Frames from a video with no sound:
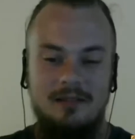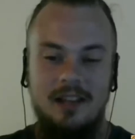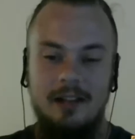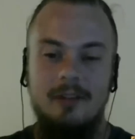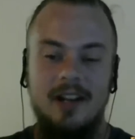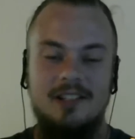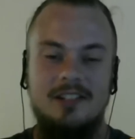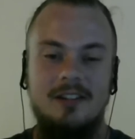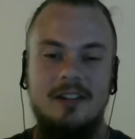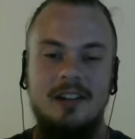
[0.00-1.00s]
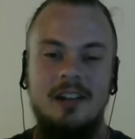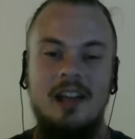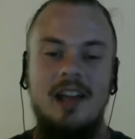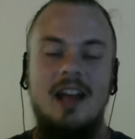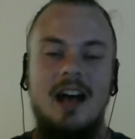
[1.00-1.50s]
like when I started,
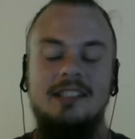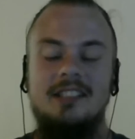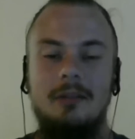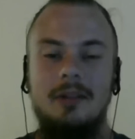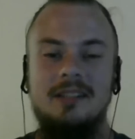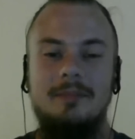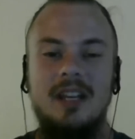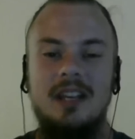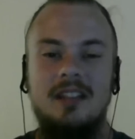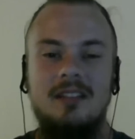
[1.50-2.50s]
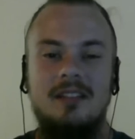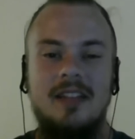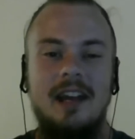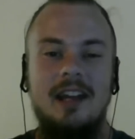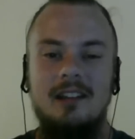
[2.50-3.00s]
I still wasn't being
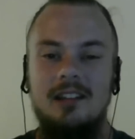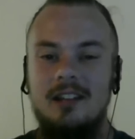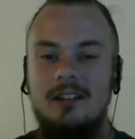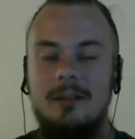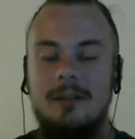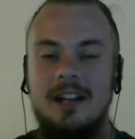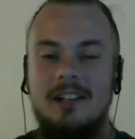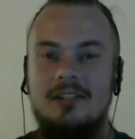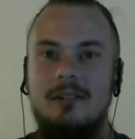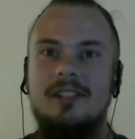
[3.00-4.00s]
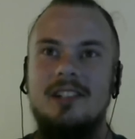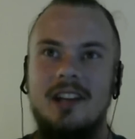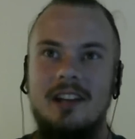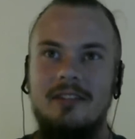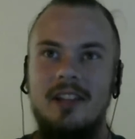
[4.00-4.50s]
that analytical about it, so I wasn't
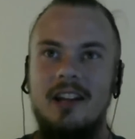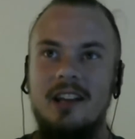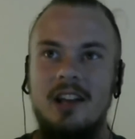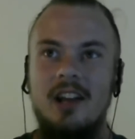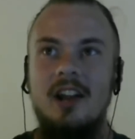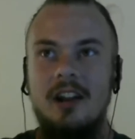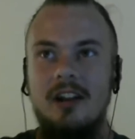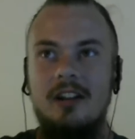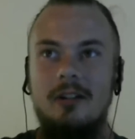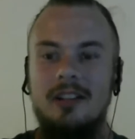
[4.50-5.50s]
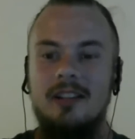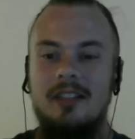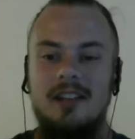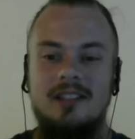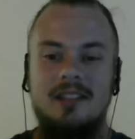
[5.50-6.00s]
kind of like noting the
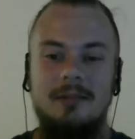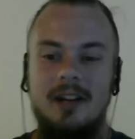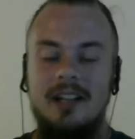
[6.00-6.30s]
things that were